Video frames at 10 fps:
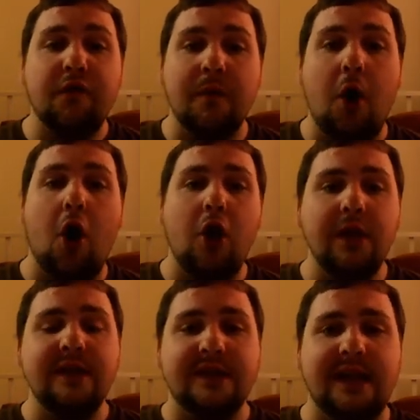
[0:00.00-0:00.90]
from
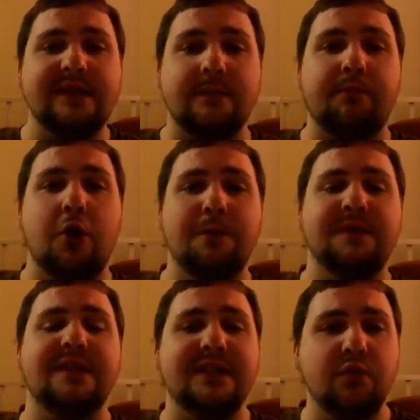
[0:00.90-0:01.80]
all intents and
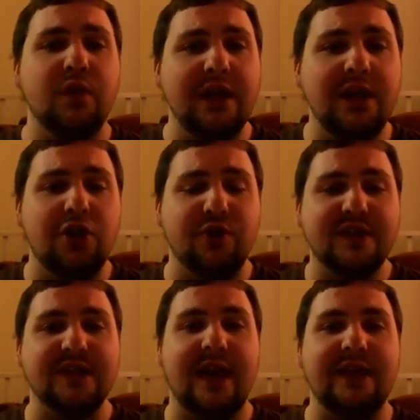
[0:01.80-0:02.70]
purposes, it really
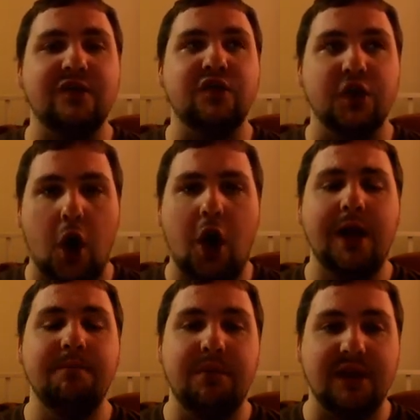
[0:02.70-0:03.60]
looks like
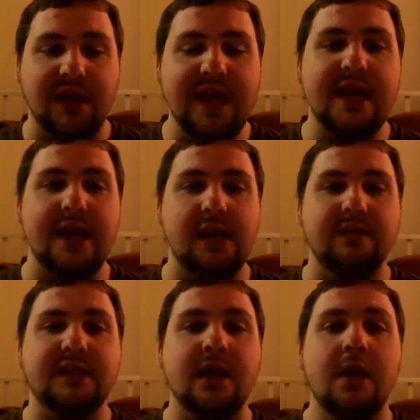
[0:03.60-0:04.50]
Dawn
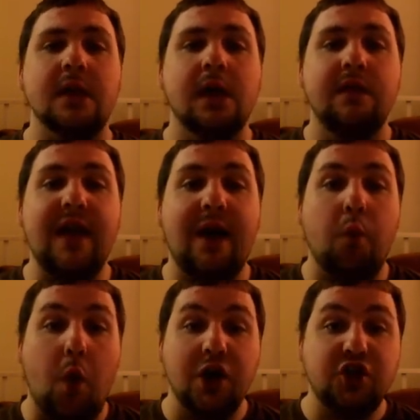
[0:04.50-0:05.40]
believes that
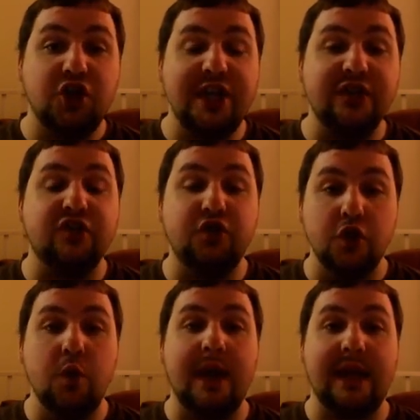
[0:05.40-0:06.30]
what she is
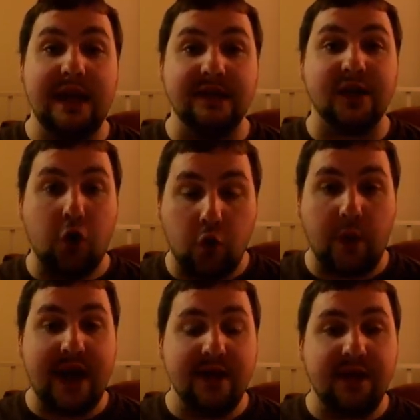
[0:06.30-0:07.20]
doing is a
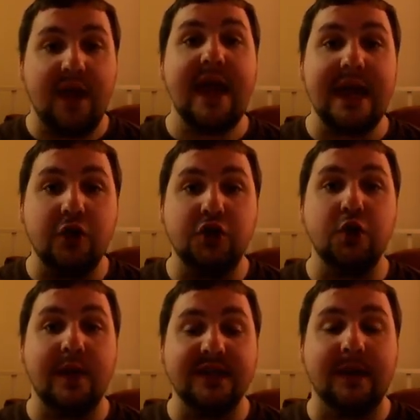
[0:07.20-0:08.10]
great thing and
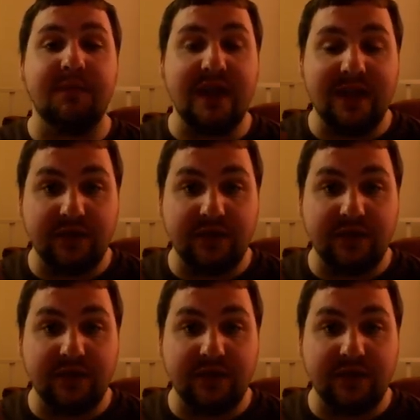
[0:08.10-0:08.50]
doing something